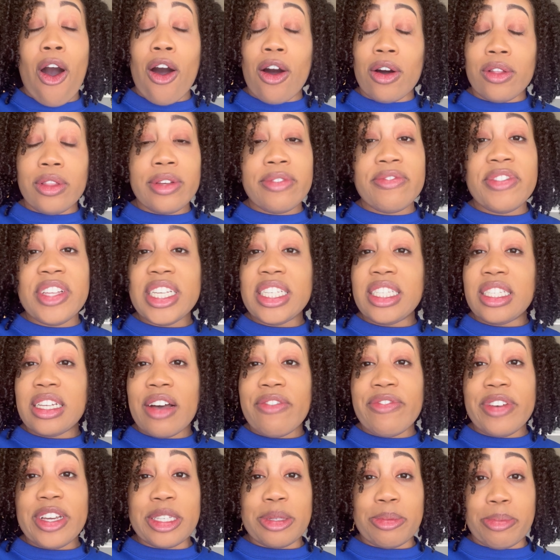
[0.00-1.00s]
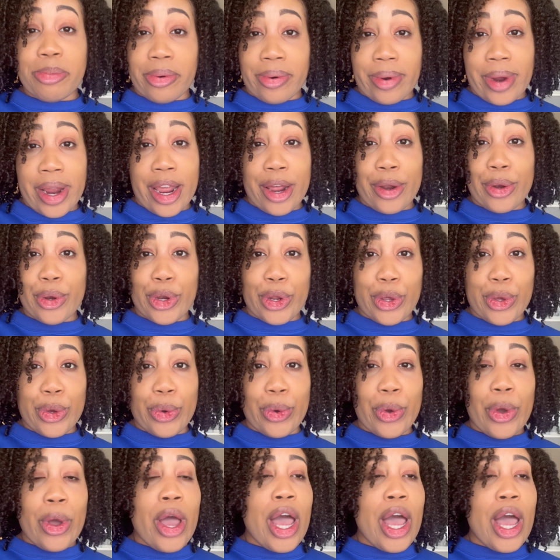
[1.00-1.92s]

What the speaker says: All of this stuff is brand new.